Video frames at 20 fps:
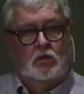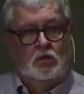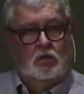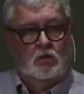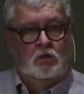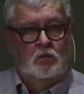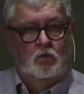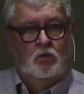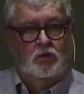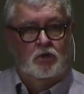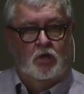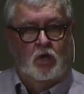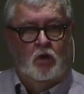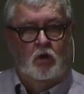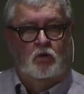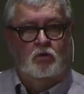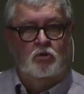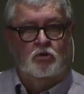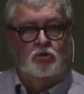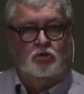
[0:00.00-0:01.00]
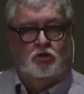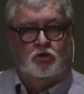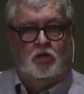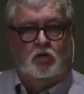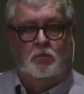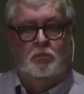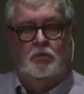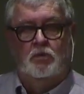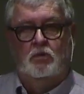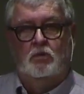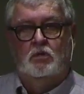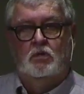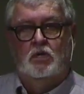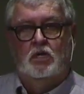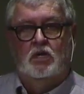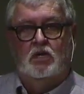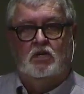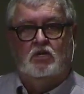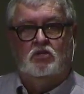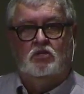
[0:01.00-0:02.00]
with ownership
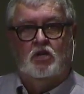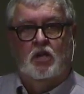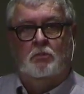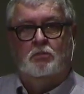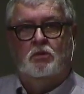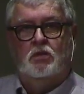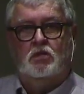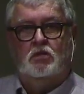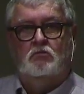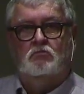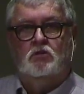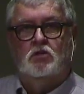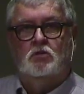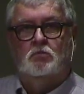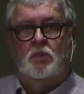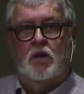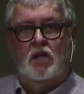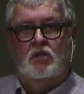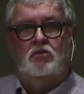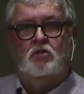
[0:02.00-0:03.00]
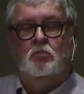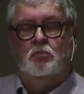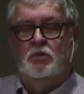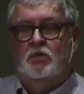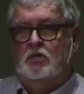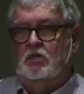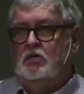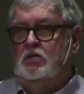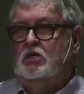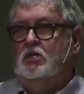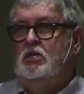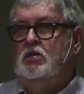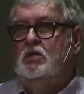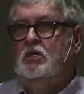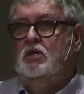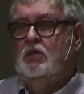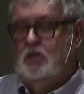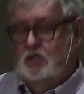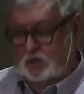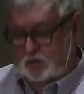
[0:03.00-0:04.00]
and accepting the responsibility
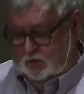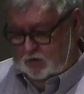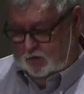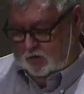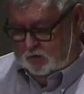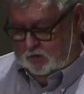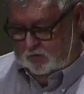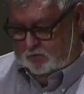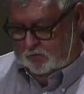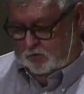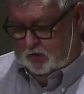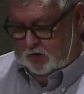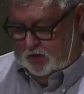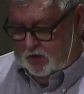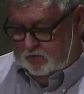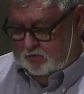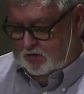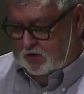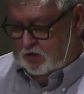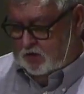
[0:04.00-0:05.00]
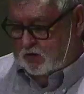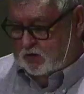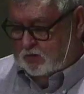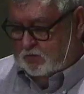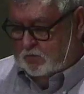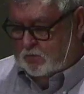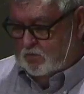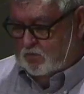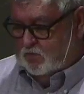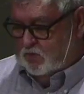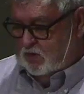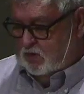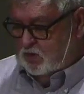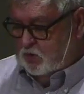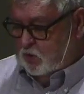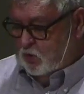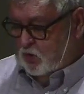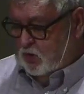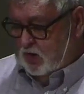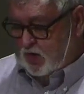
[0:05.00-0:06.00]
for living
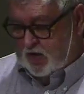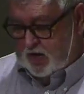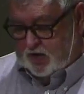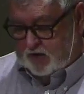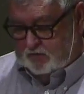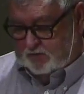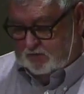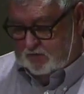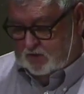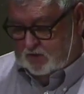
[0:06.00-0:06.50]
your life.